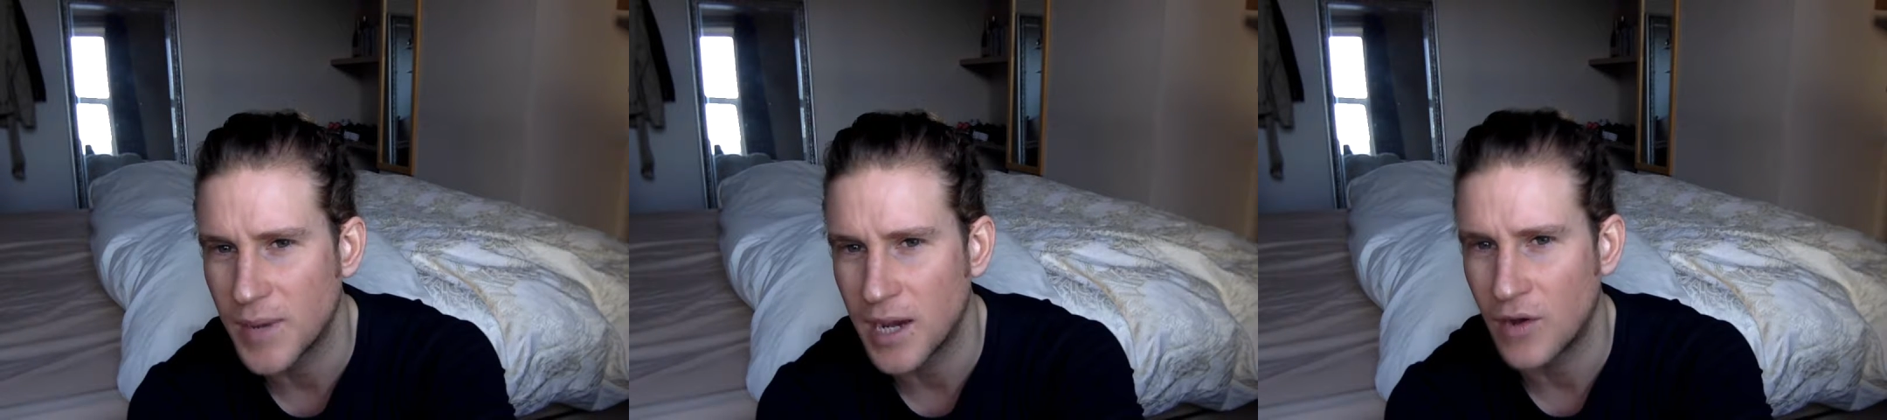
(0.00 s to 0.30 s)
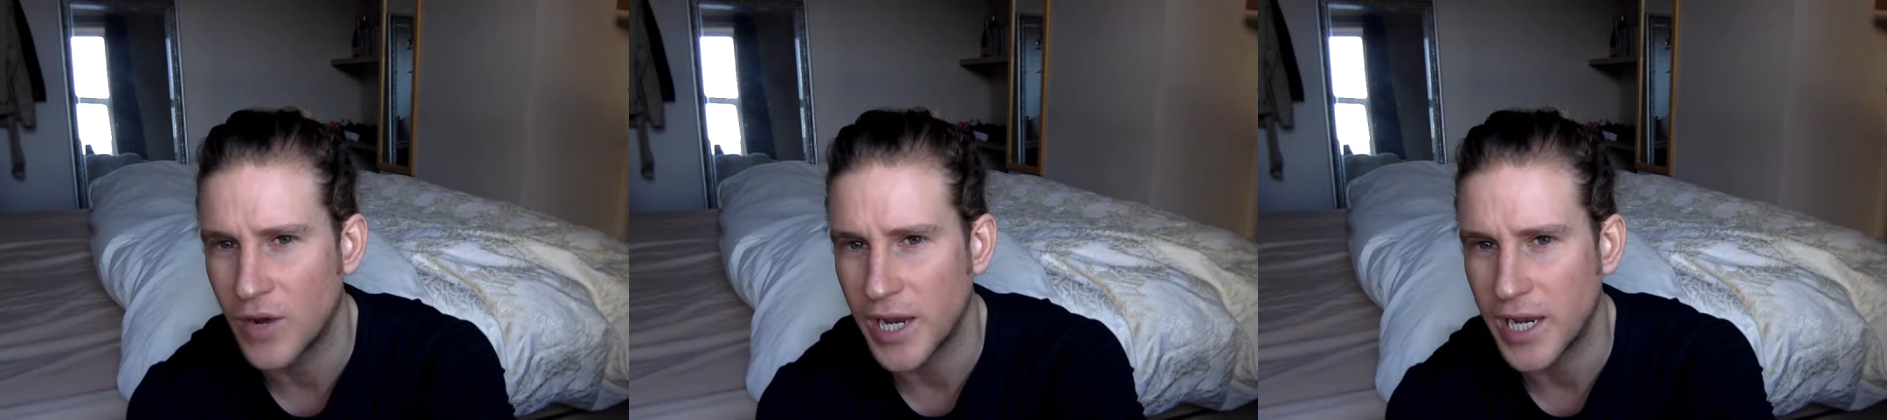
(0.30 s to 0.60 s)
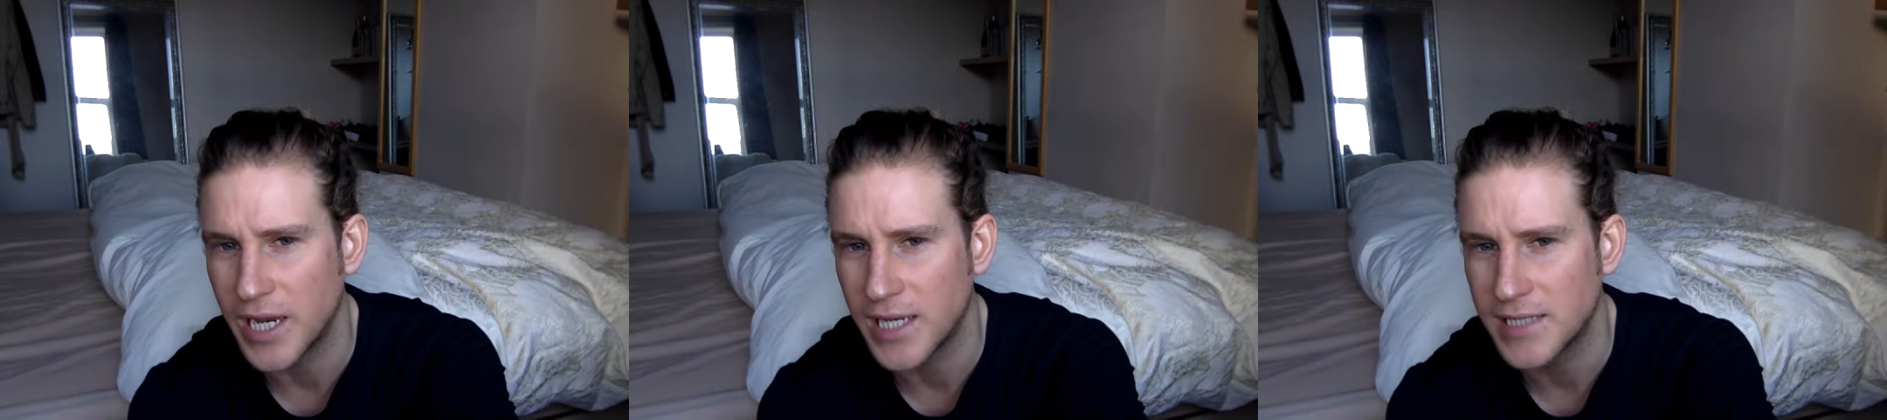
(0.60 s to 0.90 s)
about
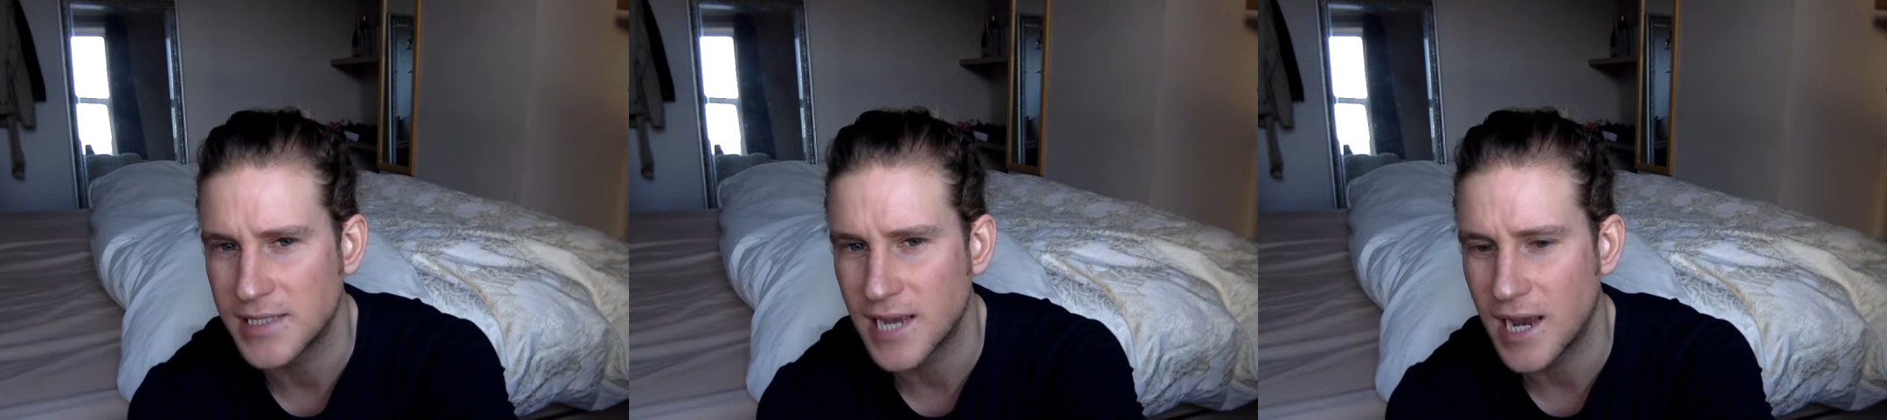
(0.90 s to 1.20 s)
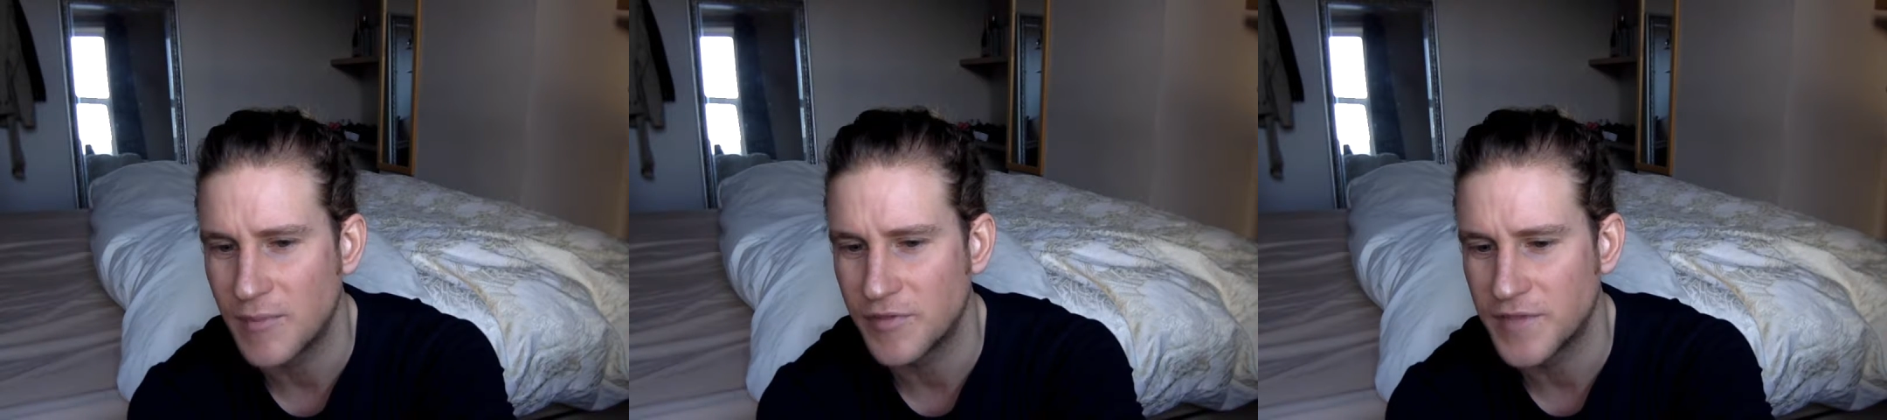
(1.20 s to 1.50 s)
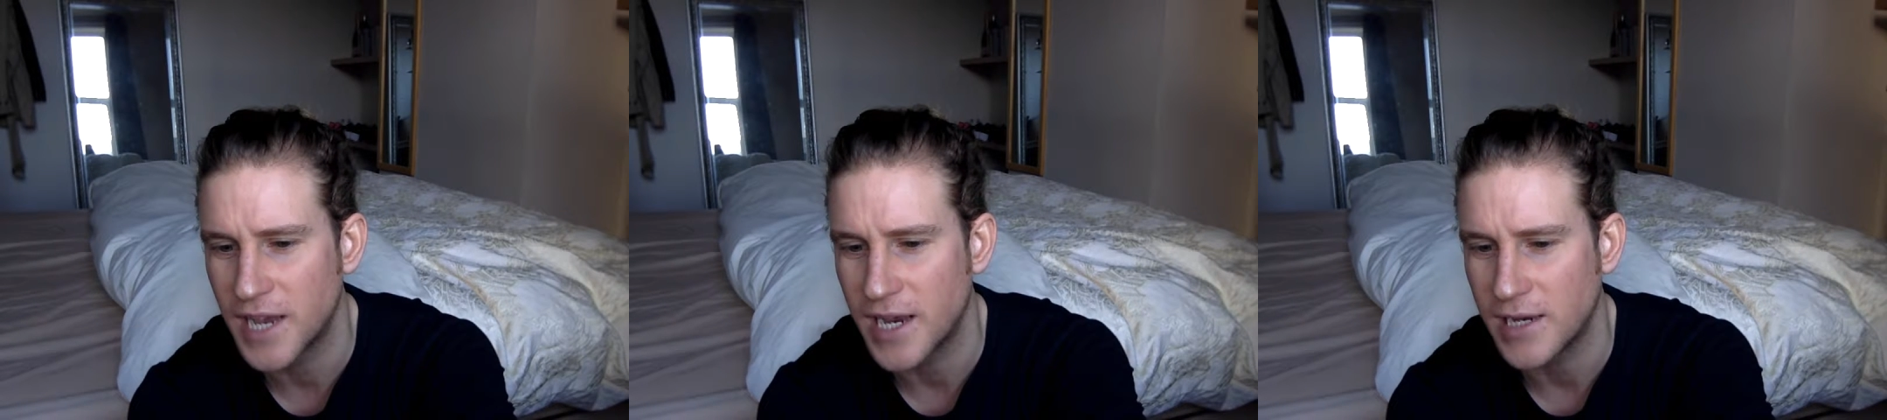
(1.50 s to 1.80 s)
is time of
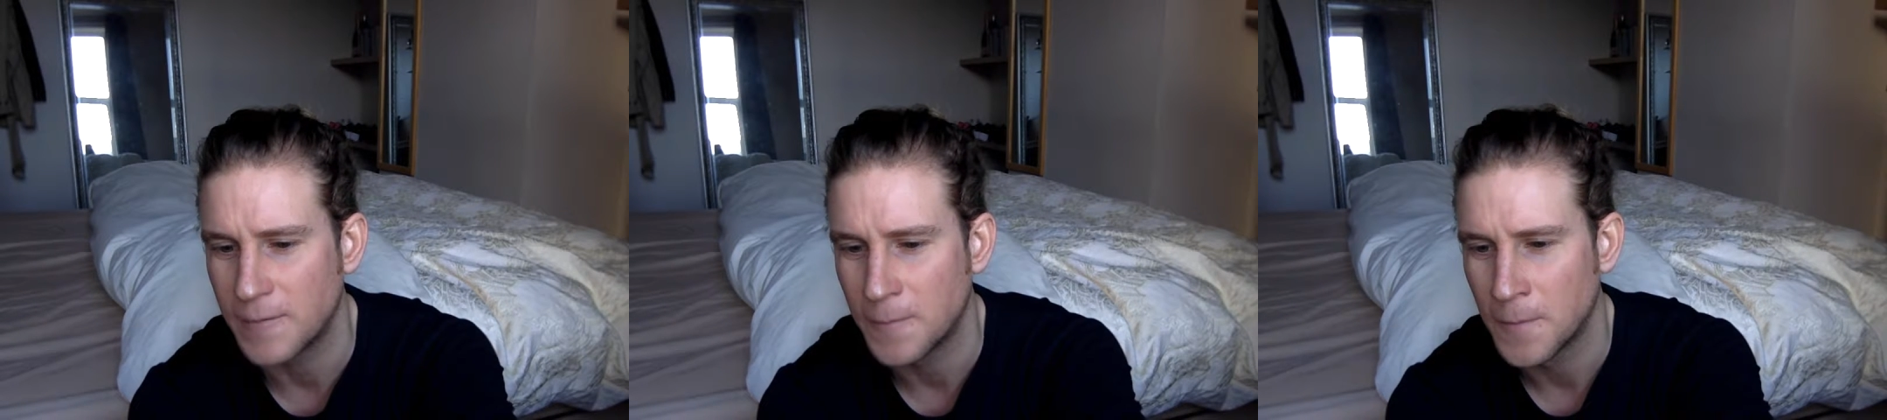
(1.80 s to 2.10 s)
day.